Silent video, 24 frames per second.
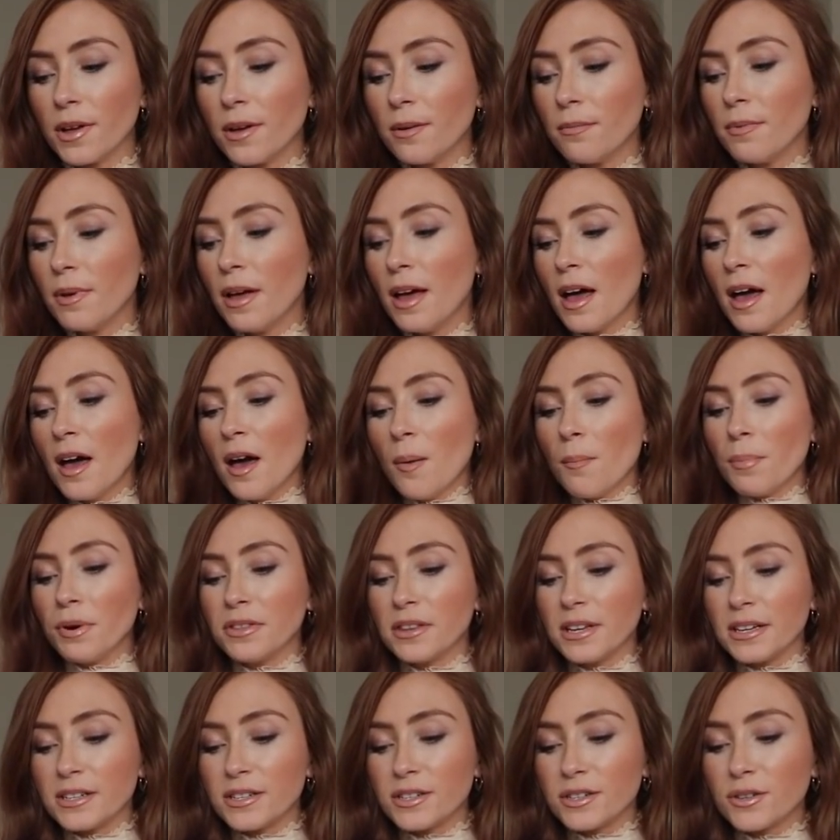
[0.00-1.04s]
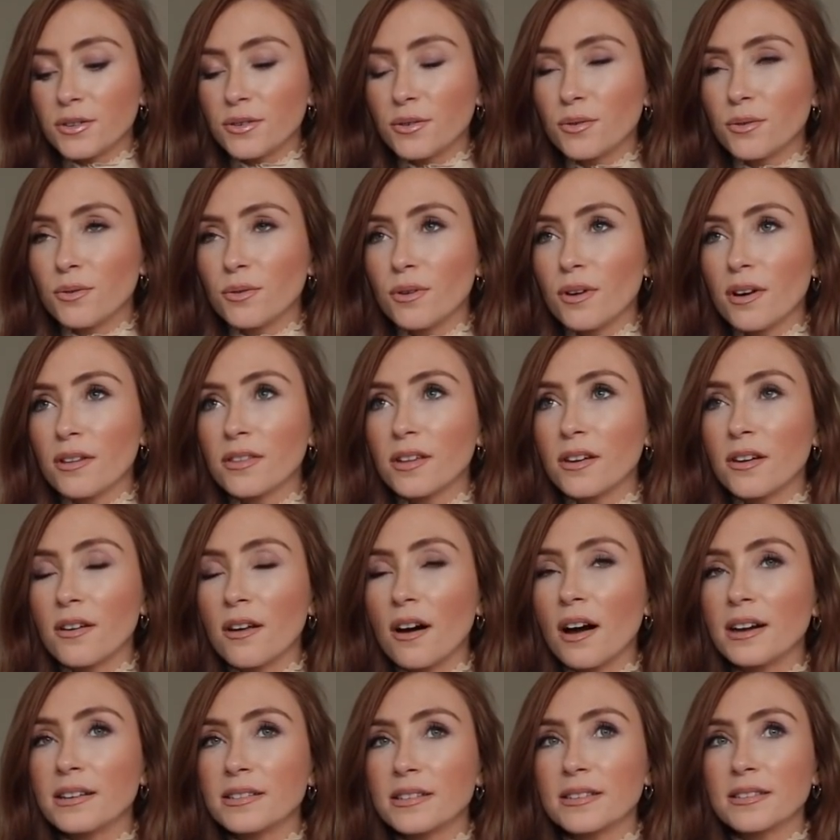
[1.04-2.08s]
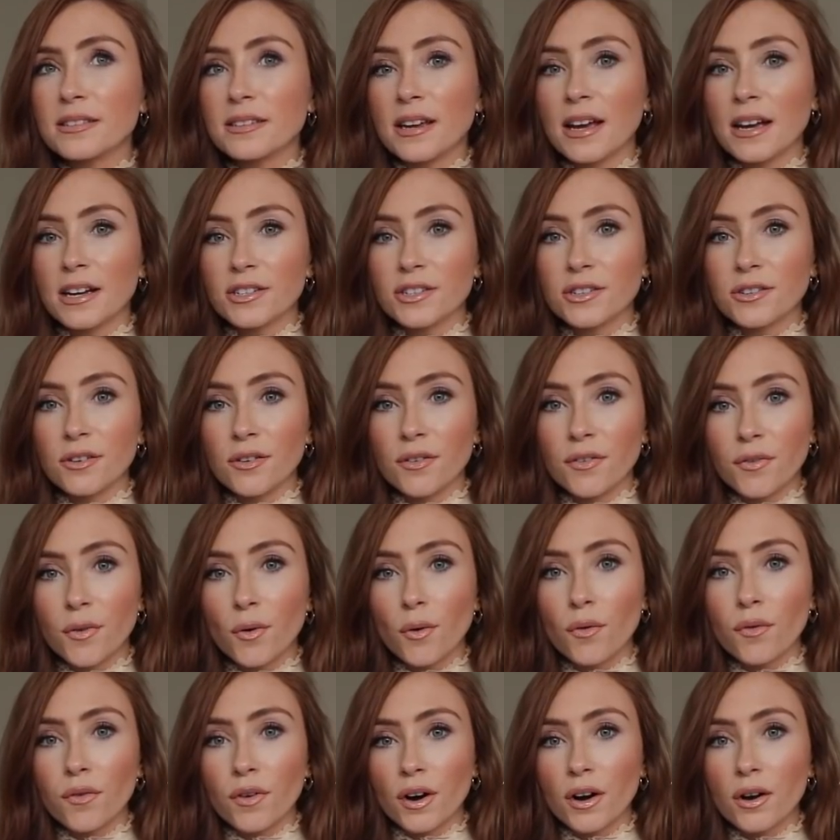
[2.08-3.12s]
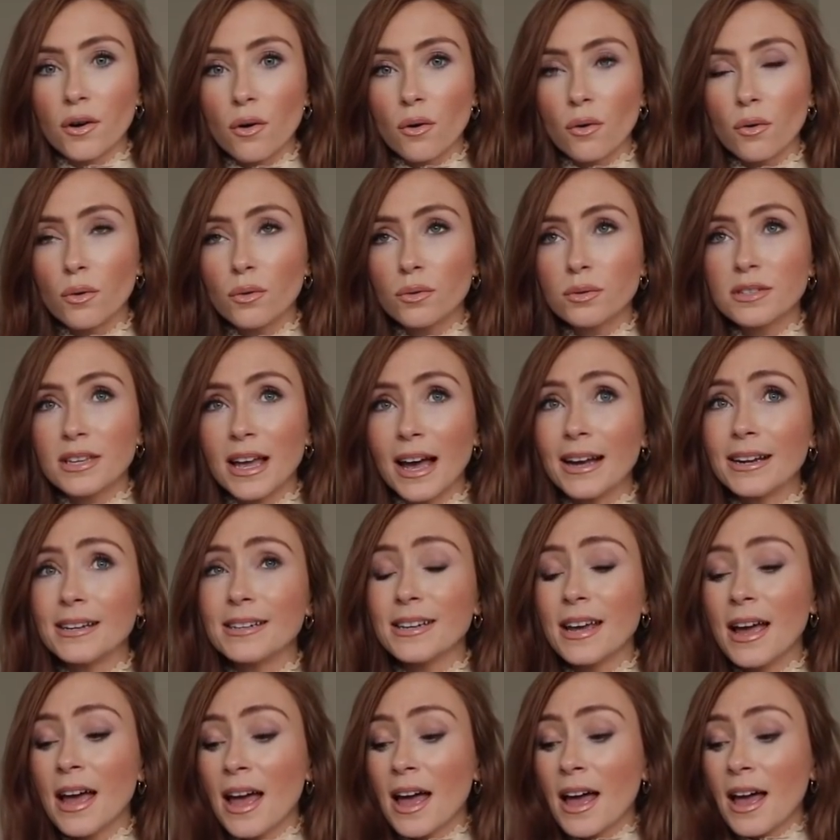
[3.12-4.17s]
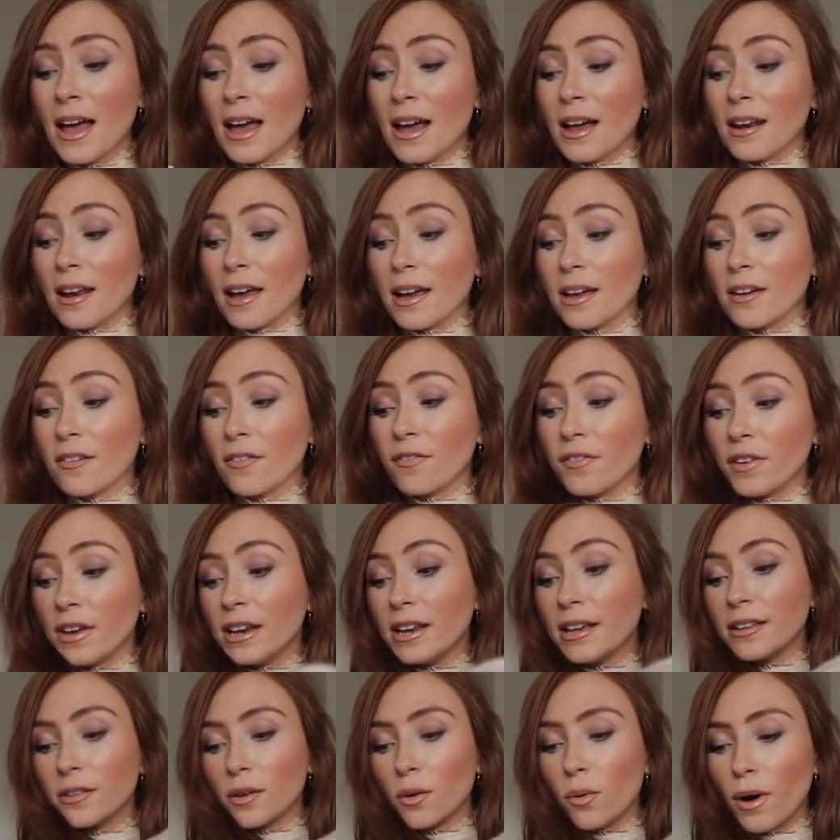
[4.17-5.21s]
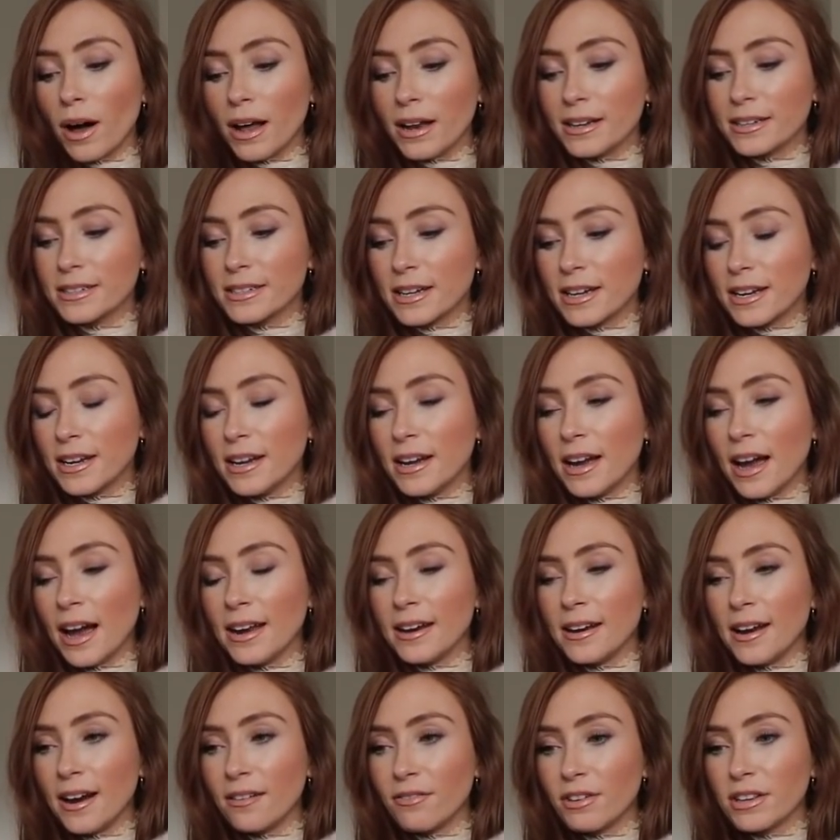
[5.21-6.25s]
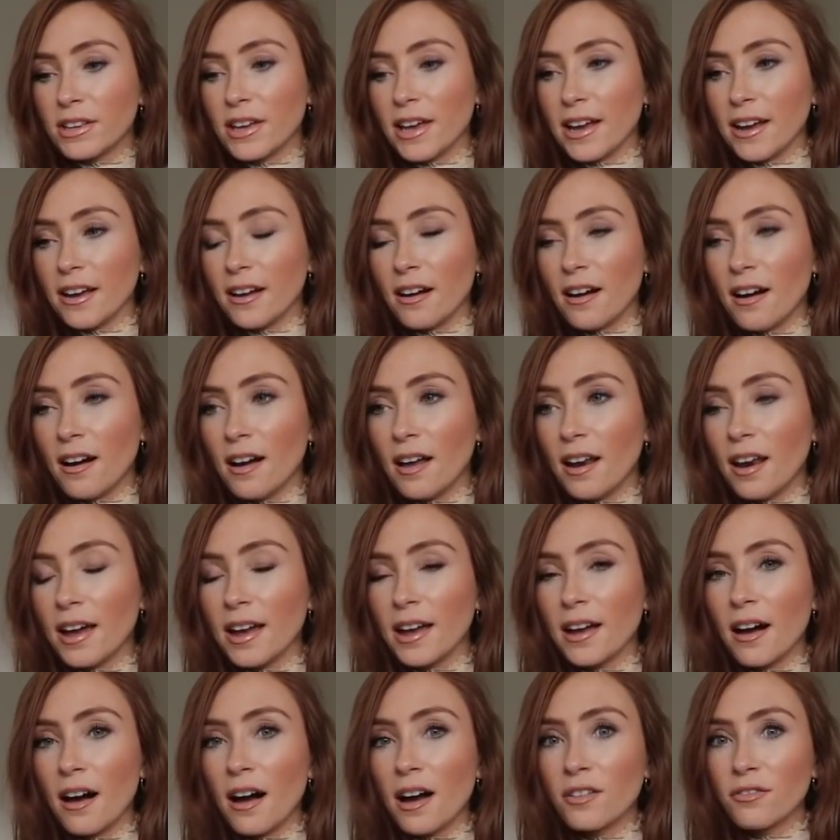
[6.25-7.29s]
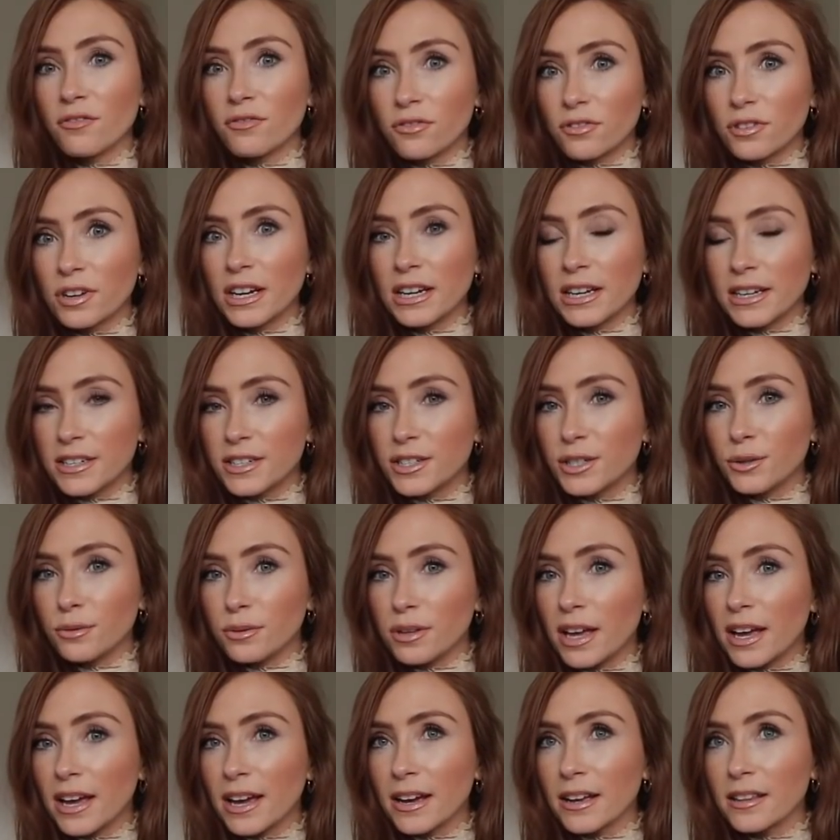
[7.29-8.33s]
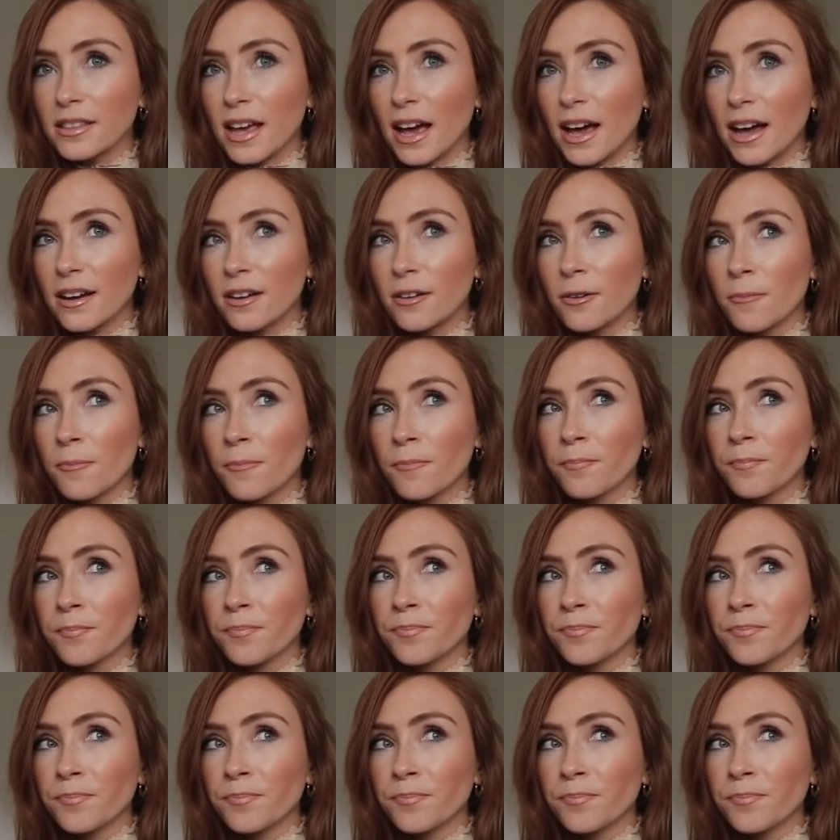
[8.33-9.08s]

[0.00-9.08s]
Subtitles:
them. But they do the nicest selection of faux fur coats, and like feeling the quality and everything, like I really do think that